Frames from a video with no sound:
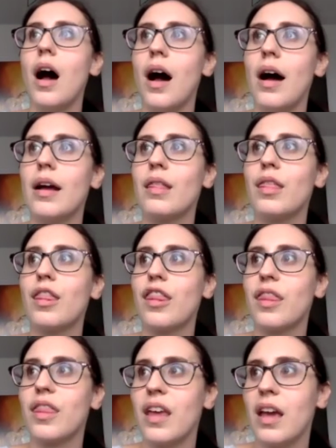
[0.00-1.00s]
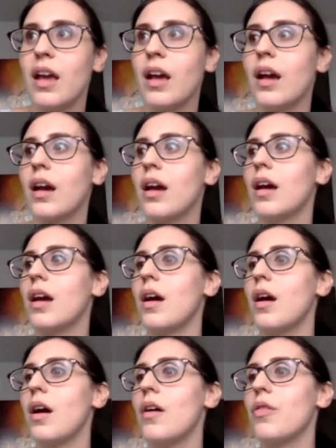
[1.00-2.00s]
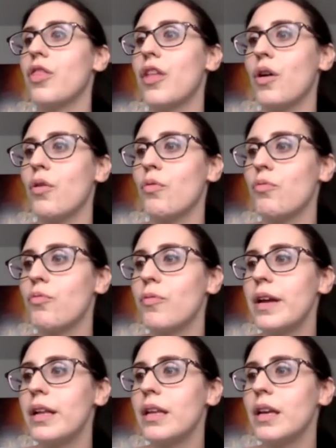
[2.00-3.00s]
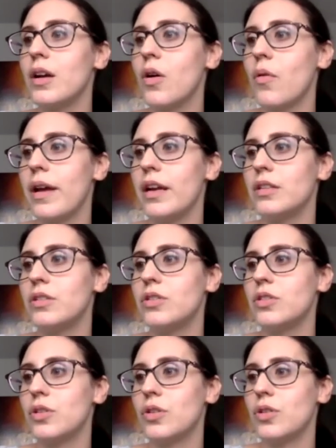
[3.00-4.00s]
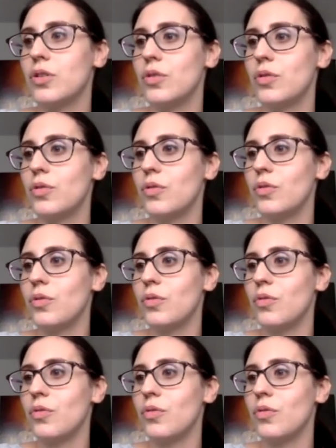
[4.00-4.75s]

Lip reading: I think they're really going to